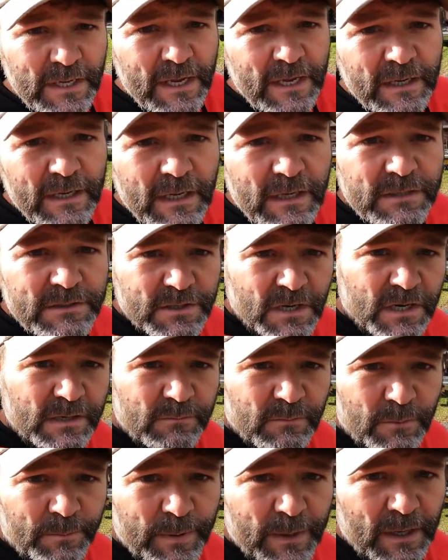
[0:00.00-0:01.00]
tank I tried
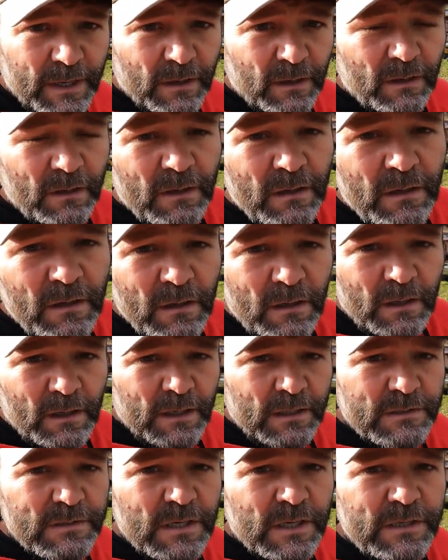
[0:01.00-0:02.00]
to repair,
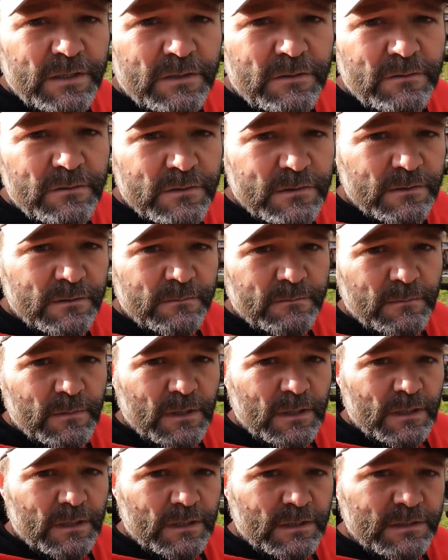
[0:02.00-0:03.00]
I tried to use some
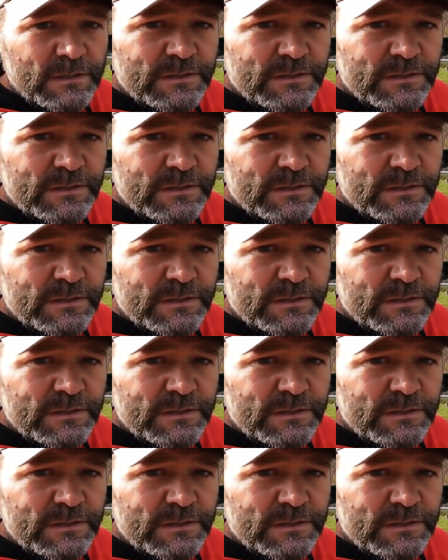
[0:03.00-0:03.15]
uh,